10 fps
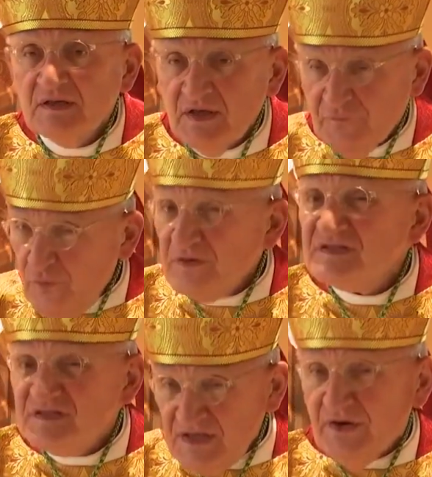If we're
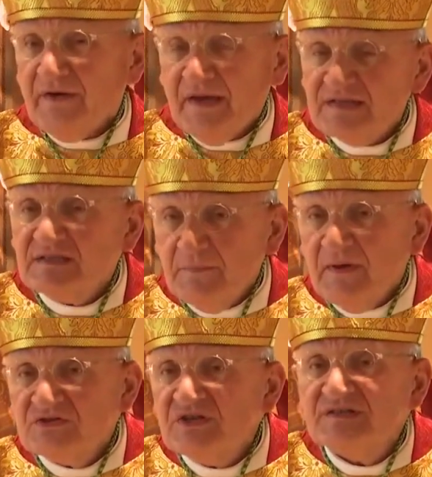serious
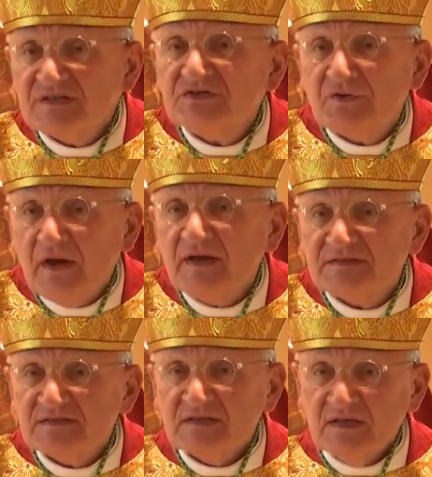about Jesus
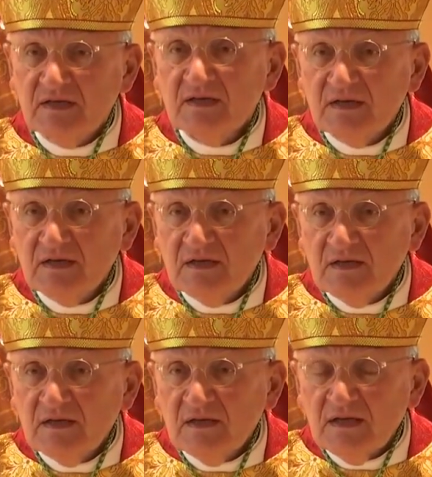Christ, and